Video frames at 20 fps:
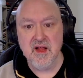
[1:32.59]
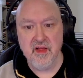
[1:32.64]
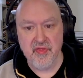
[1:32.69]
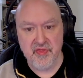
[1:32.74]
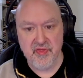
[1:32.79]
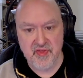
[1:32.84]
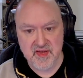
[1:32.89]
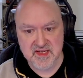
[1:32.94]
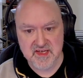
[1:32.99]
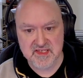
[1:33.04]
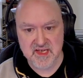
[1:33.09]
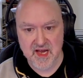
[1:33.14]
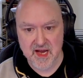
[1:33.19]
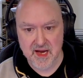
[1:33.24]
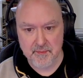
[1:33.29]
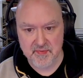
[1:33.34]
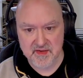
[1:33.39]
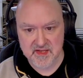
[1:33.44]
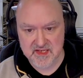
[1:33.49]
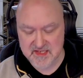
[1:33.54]
These
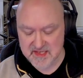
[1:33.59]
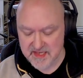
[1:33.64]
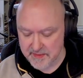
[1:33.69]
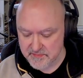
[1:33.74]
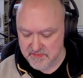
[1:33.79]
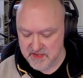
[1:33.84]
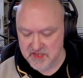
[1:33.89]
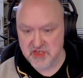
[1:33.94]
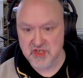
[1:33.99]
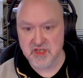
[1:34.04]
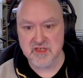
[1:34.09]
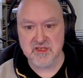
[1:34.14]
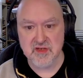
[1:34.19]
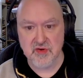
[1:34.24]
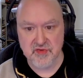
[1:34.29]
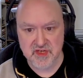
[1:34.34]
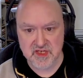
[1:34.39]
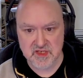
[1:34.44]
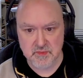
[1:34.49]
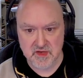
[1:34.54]
can't be the same digit, so
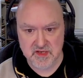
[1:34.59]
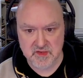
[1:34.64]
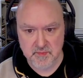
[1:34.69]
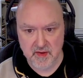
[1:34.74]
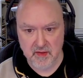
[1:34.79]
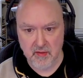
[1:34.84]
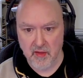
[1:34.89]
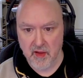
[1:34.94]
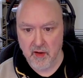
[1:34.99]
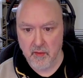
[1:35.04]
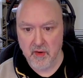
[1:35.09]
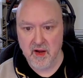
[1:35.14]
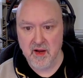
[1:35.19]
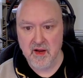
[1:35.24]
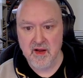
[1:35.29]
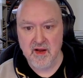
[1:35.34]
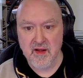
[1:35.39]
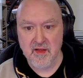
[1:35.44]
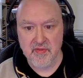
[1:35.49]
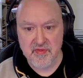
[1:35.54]
this must be lower.
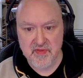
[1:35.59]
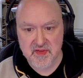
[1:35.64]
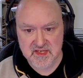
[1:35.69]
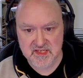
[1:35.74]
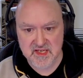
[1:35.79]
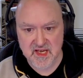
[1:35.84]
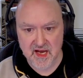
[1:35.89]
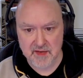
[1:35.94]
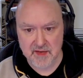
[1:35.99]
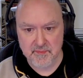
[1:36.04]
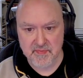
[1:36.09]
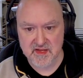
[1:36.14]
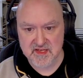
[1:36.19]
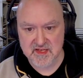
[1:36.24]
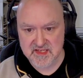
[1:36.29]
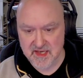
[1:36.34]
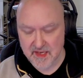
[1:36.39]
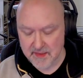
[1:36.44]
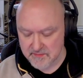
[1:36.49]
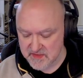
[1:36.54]
This can't be the
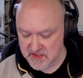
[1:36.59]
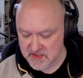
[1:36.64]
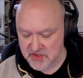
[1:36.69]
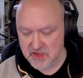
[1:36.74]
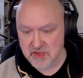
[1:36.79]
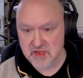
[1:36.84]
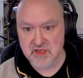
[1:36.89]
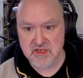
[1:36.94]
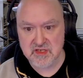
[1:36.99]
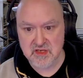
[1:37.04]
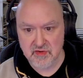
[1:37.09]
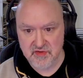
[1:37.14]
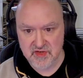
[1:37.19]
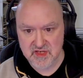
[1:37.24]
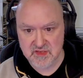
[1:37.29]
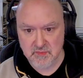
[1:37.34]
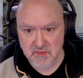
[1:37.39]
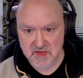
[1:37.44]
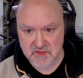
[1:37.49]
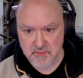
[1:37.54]
same digit, so
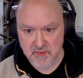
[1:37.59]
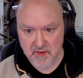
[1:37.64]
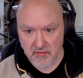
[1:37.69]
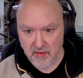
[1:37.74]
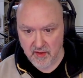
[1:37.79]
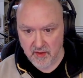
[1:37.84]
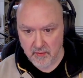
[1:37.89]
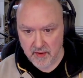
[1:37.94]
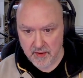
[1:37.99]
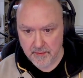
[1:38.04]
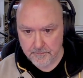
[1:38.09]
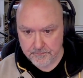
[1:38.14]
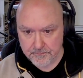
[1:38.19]
this must be lower.